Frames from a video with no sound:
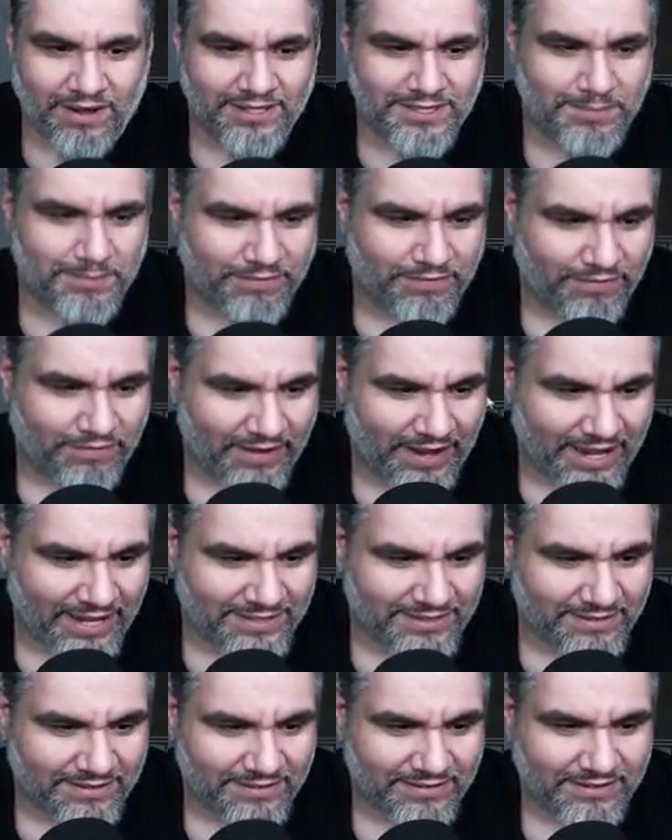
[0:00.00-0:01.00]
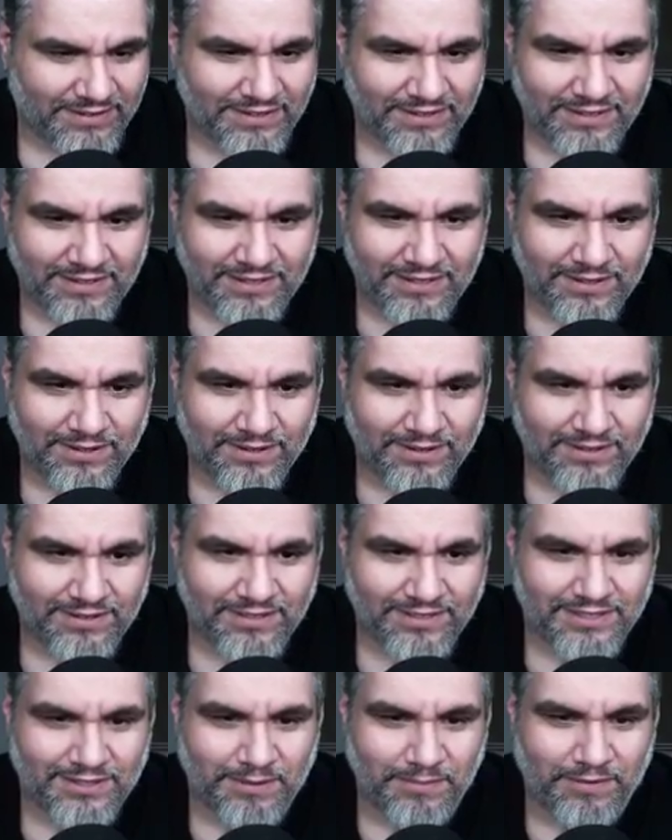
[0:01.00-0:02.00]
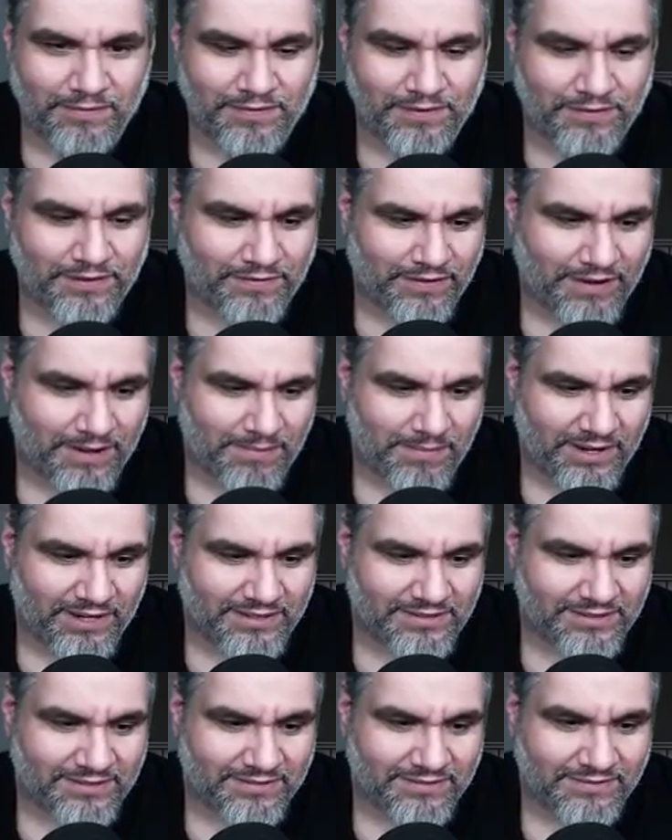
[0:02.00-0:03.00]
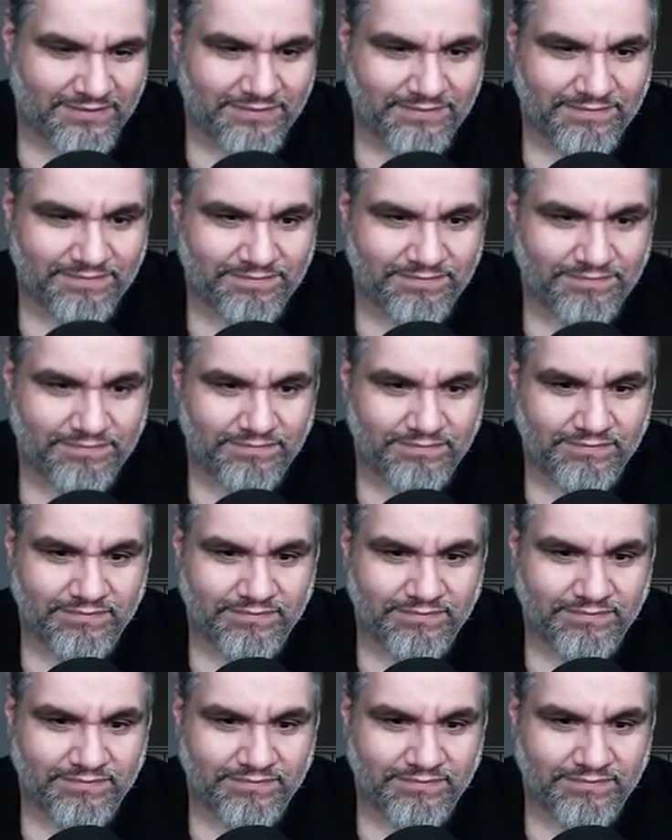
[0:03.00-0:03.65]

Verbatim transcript: Wow, this has been fast. This has only been yeah, 55 first minutes. two games were really quick.